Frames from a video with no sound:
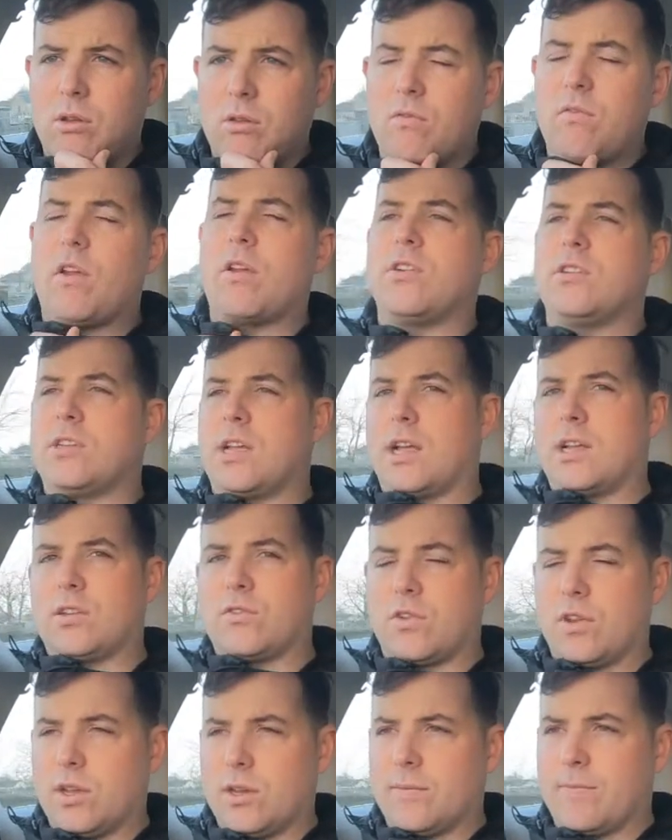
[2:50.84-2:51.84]
very
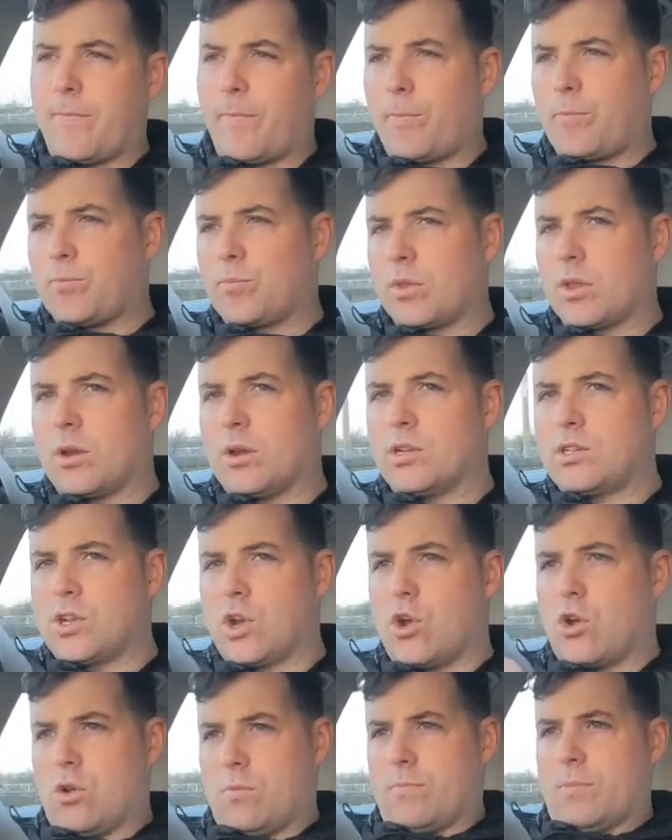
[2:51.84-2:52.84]
satisfying.
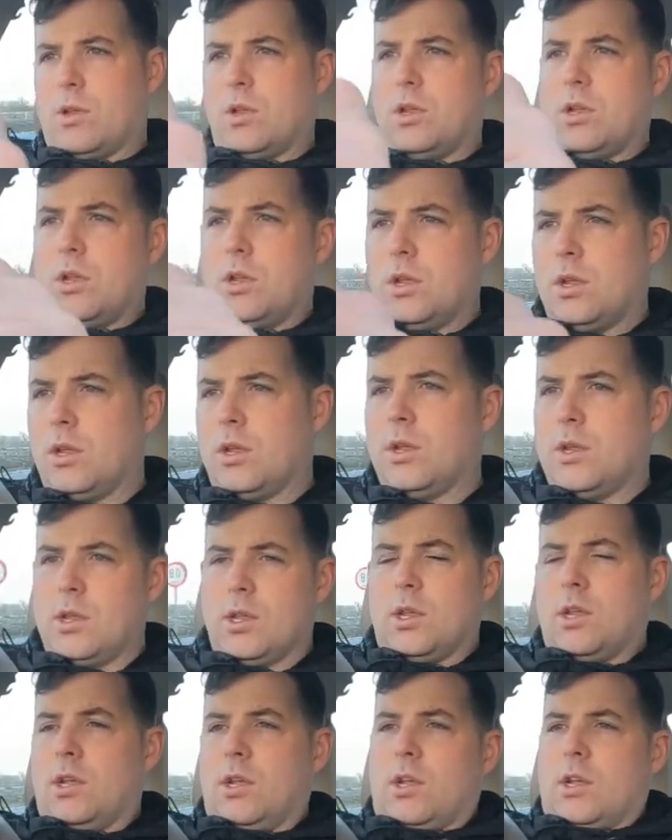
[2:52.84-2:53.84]
So,
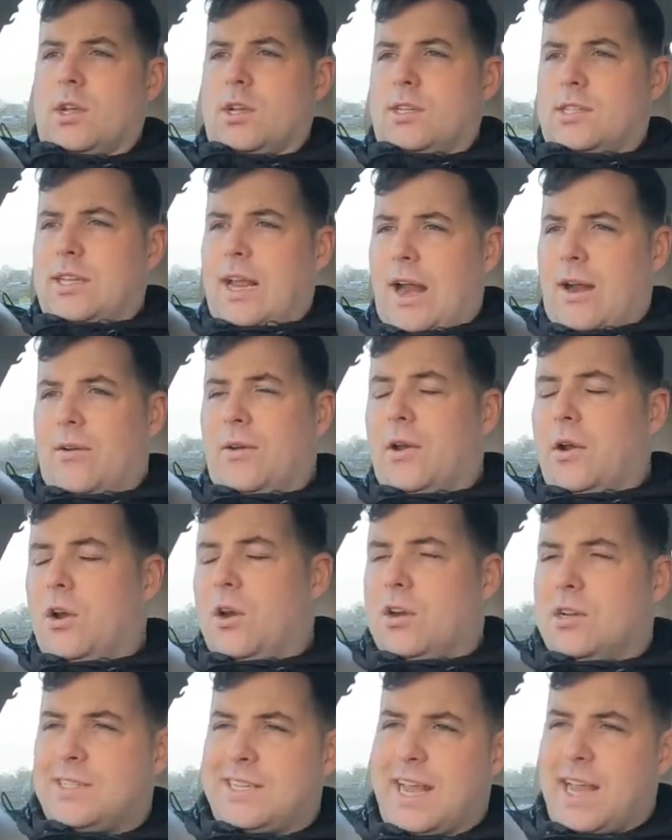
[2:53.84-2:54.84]
starting New
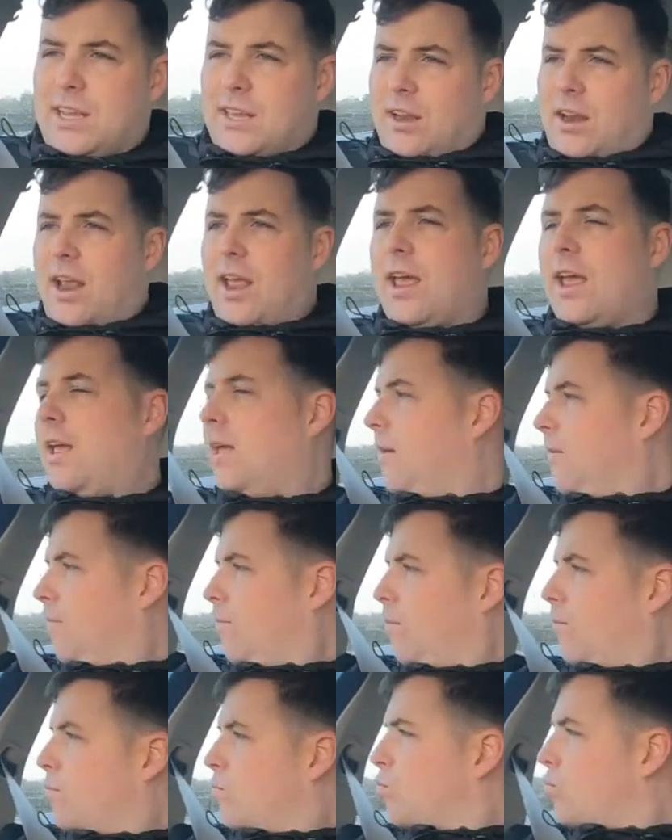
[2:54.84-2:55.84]
Year's Day today,
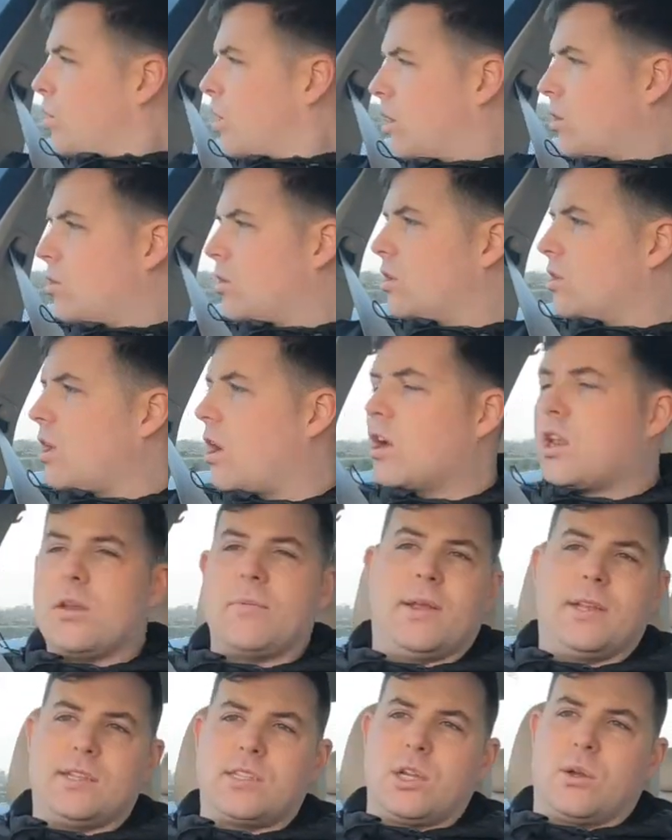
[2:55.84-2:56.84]
I'm gonna
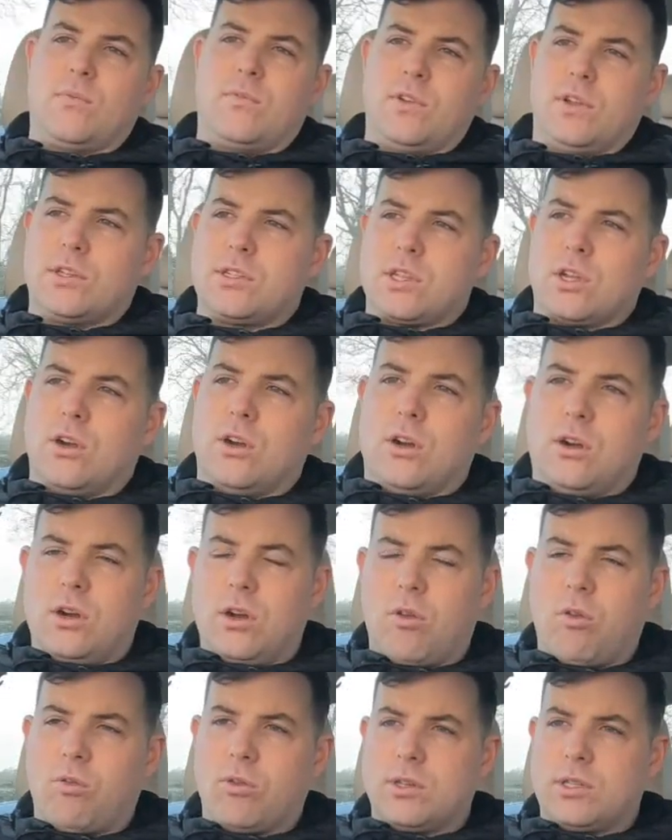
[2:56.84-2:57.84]
document some of it. So,
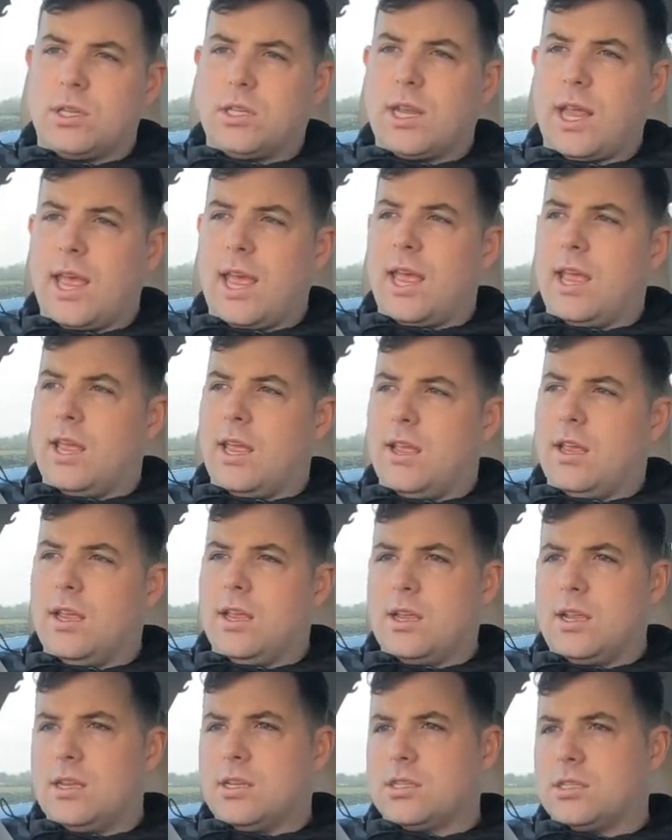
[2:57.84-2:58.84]
today
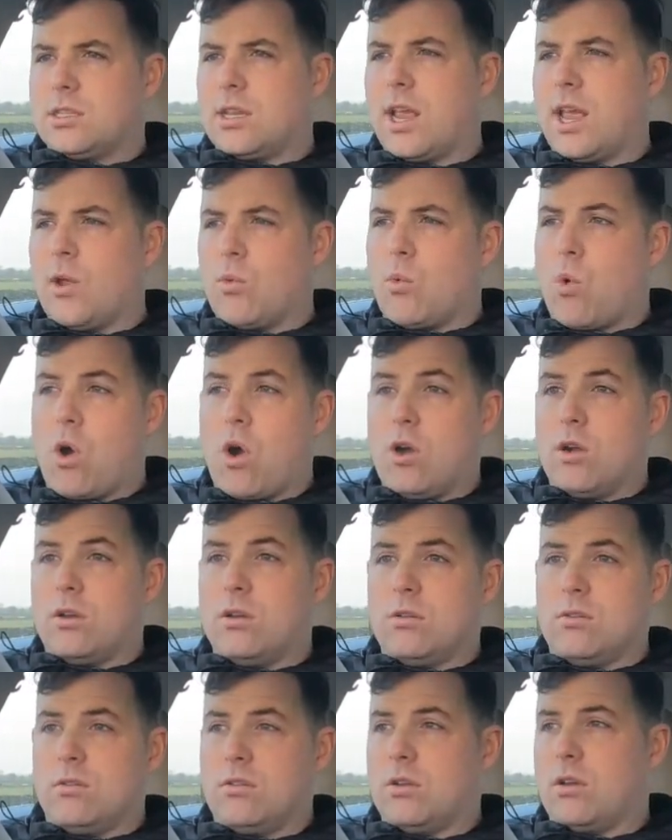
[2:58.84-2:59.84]
is day
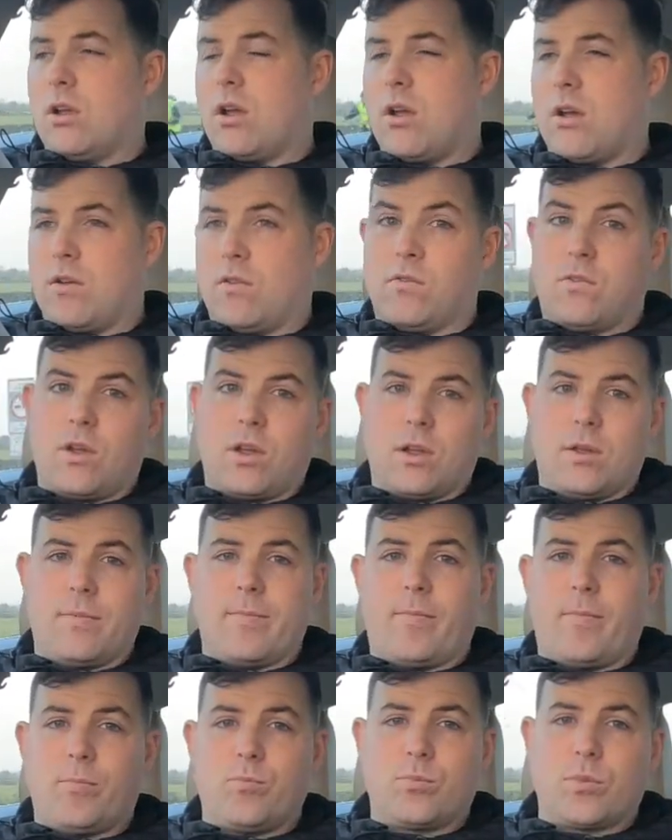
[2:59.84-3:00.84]
one of
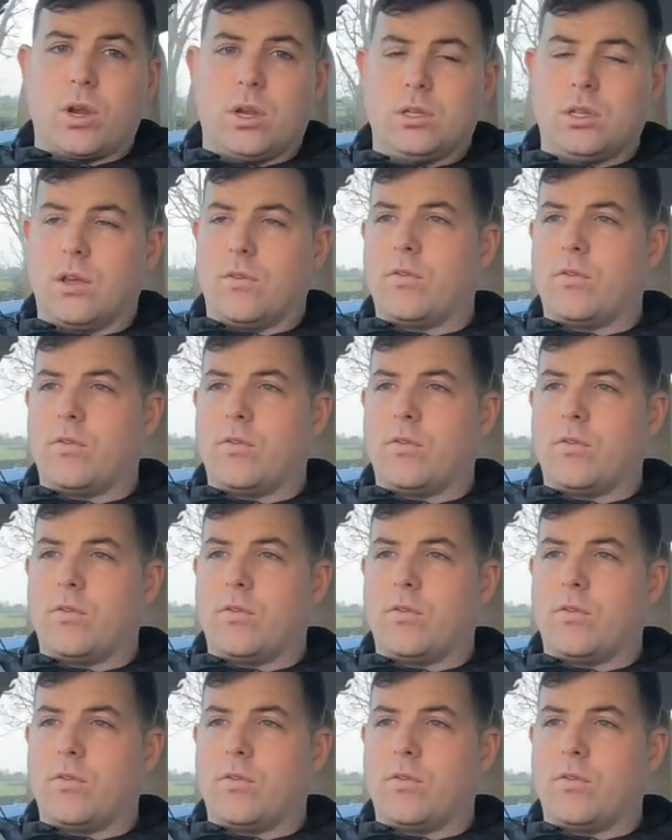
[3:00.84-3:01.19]
the